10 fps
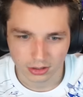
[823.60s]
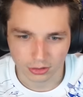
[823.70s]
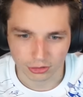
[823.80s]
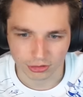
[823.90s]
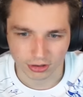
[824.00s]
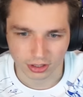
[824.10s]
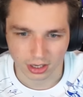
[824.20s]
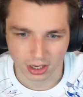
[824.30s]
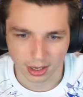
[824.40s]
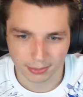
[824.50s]
Her strong
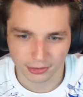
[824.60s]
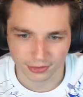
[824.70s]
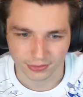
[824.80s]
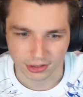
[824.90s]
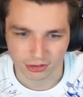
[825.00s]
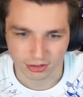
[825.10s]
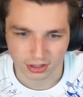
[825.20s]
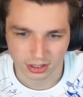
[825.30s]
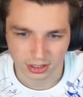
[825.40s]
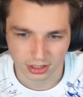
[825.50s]
observation
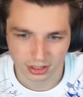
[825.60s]
hockey?